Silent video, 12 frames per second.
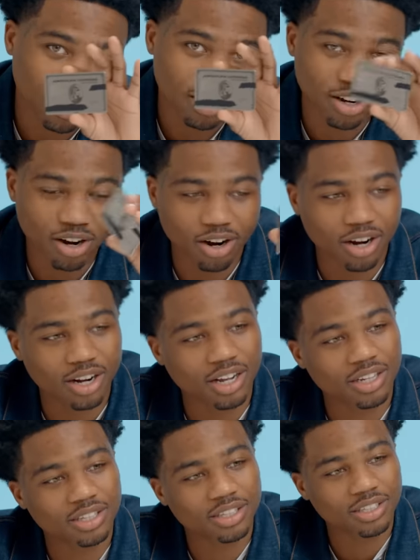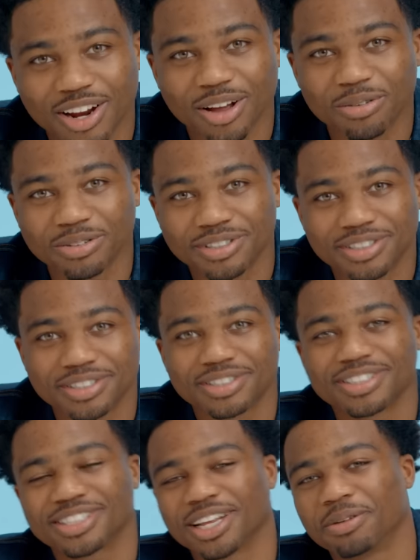my little card, I thought I was
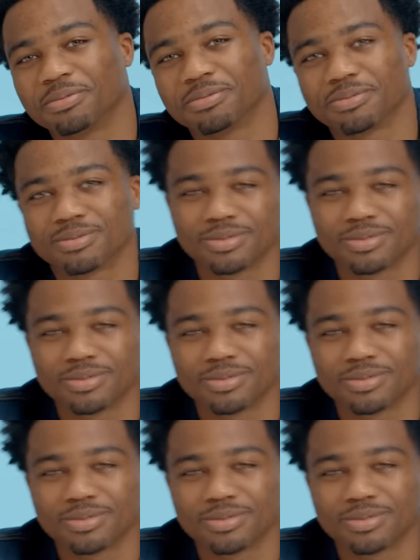something.